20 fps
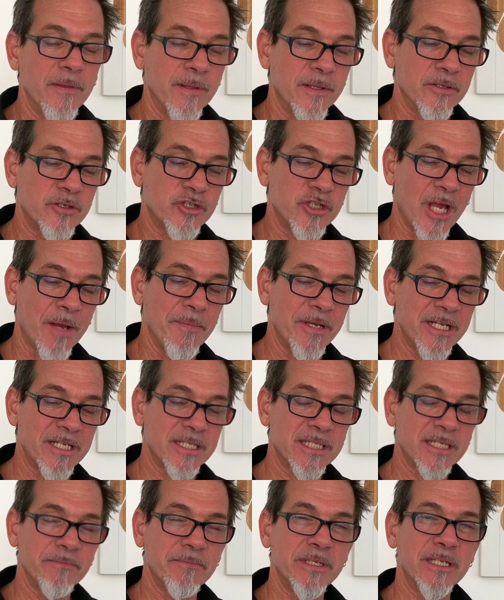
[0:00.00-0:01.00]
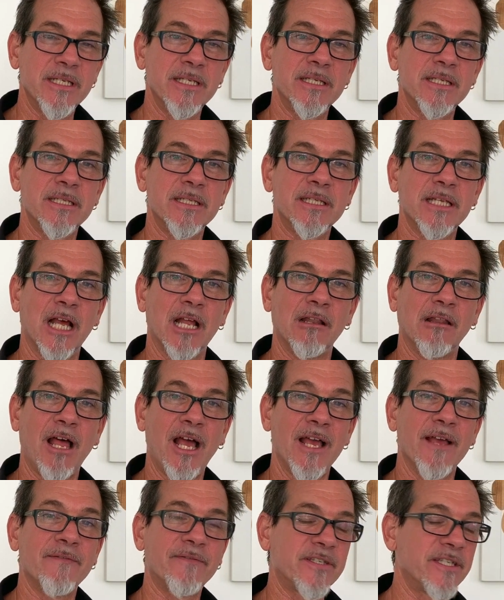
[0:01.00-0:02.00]
Shamanism is
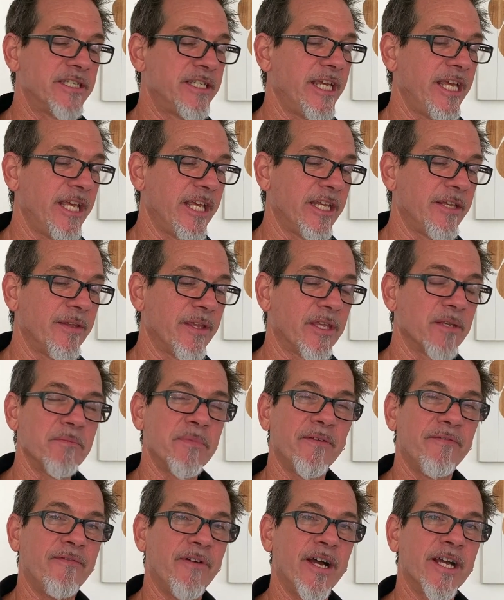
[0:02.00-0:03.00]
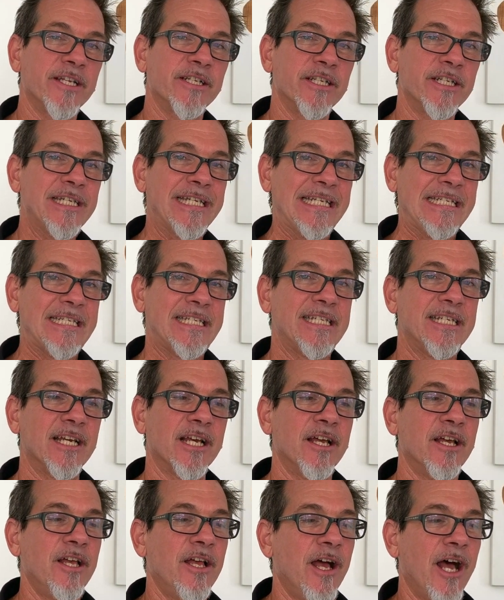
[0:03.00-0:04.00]
alive today, and they can be found in
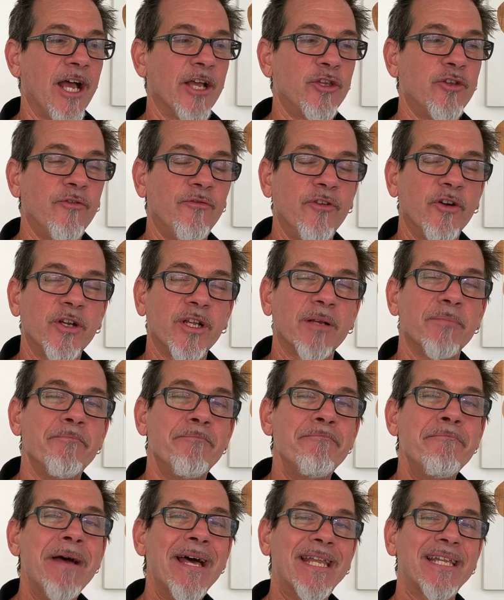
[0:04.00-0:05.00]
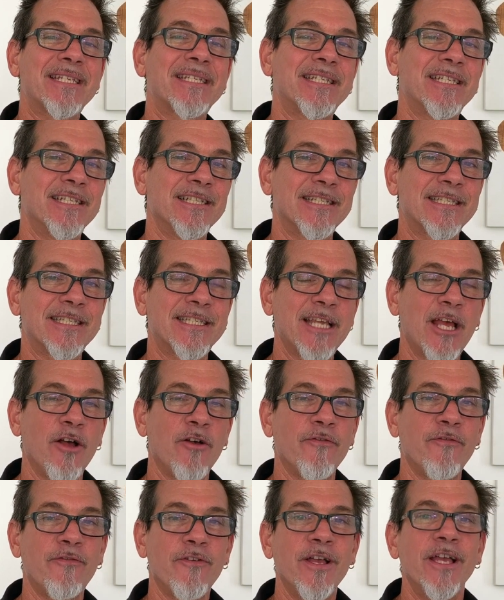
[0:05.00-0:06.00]
India. Ayurvedic medicine
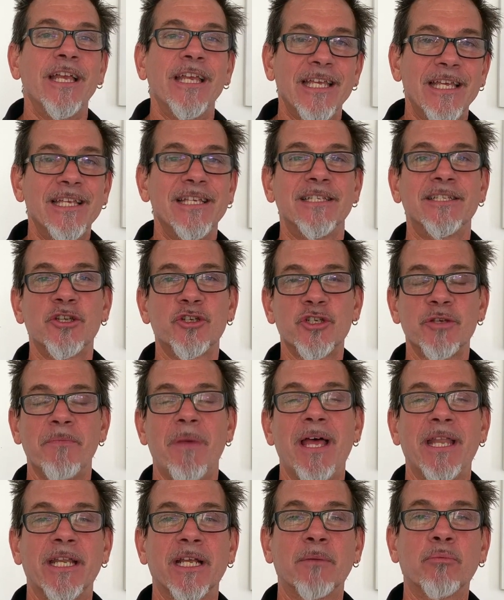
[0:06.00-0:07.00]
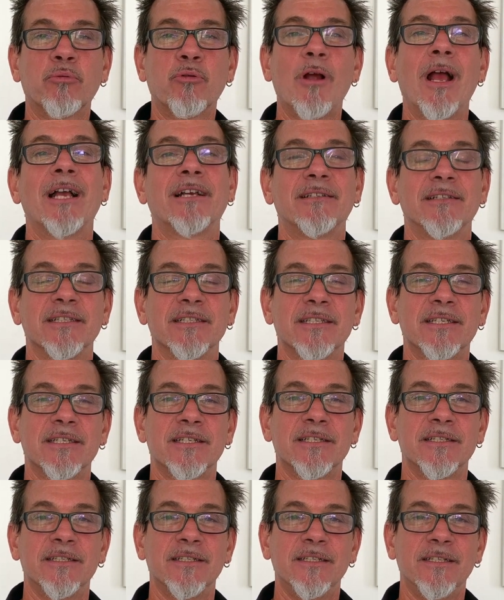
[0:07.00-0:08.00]
itself is a shamanic
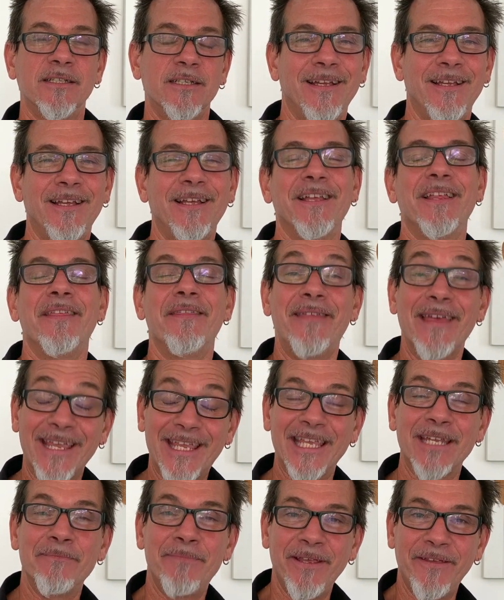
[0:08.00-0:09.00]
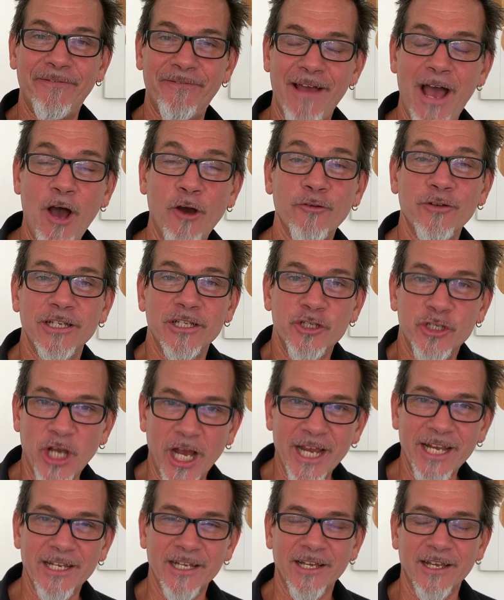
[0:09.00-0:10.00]
practice. They can be found in
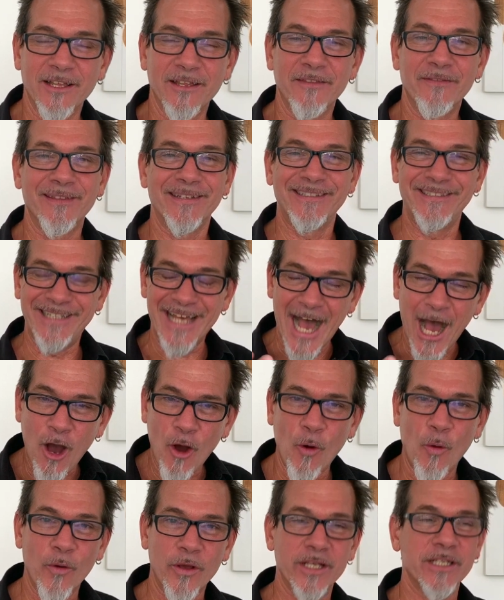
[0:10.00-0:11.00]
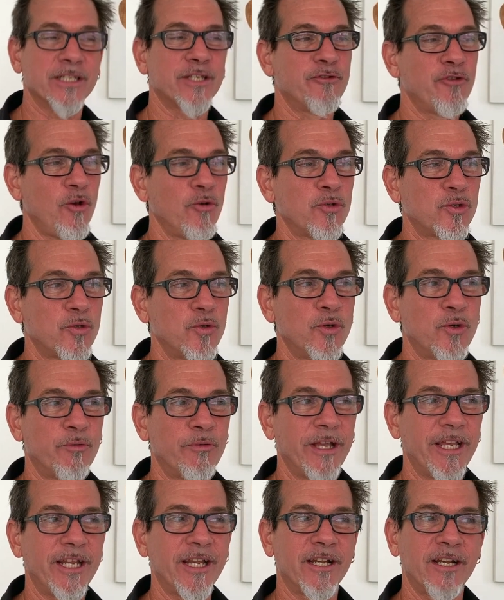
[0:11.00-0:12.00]
China. The Taoists, those who
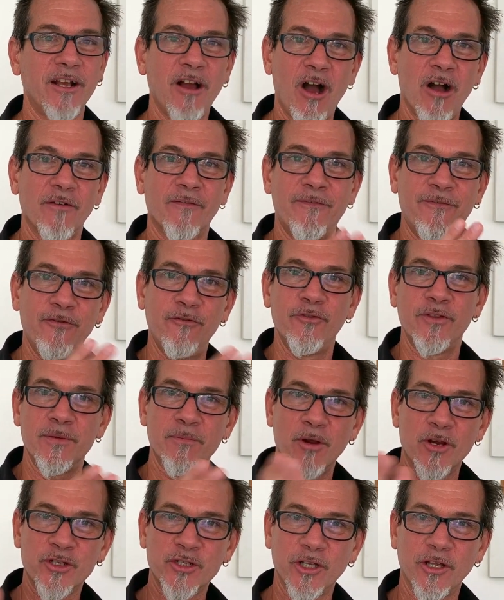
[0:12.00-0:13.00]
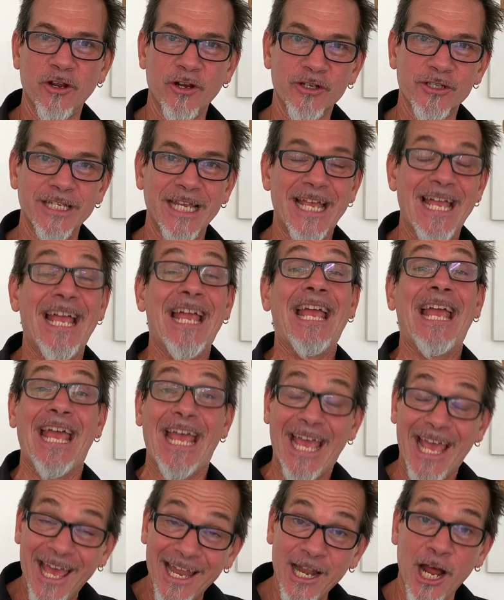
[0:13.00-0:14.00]
created Kung Fu, the martial arts,
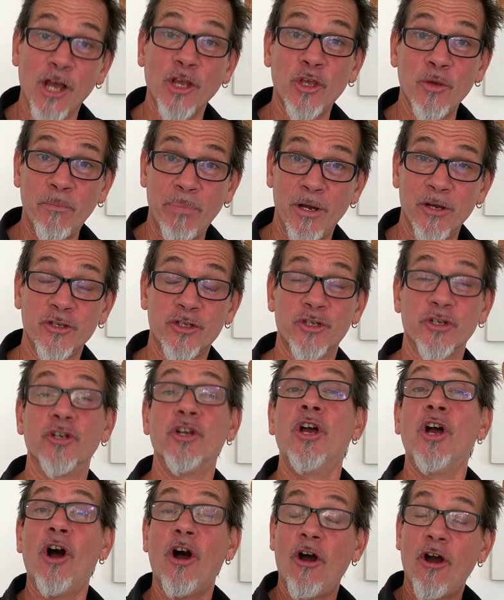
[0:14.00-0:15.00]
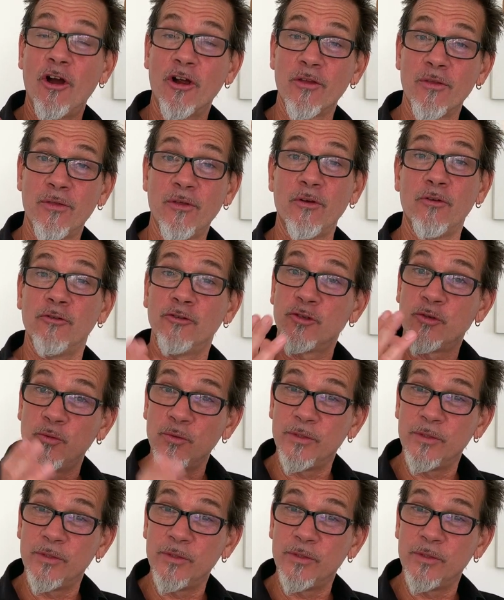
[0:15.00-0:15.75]
and acupuncture are those who